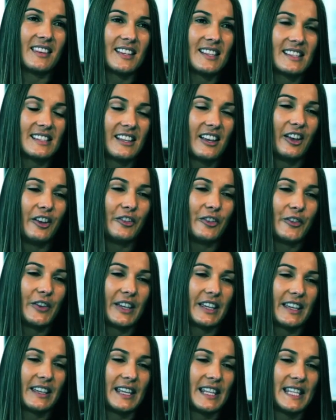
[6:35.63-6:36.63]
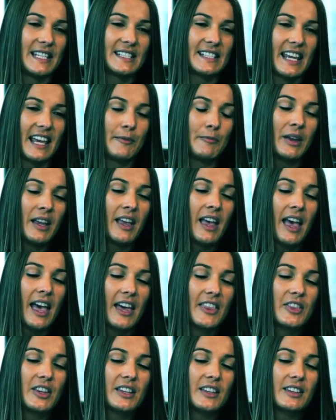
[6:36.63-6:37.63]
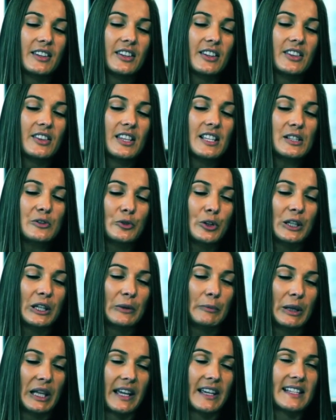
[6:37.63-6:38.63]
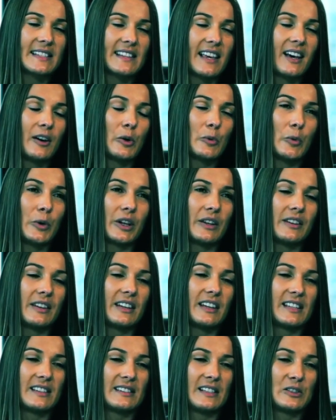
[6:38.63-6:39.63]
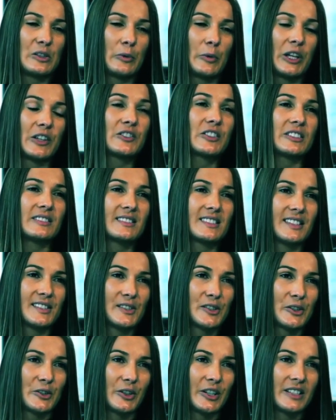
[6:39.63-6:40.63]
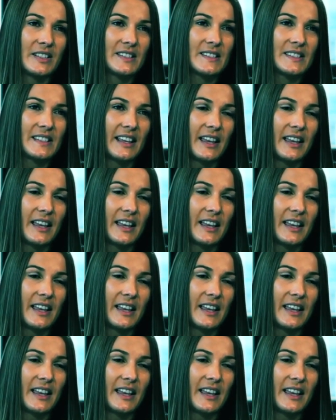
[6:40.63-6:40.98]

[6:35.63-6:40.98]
this stuff, uh, and um, and the, this really plays out when a situation is distressed.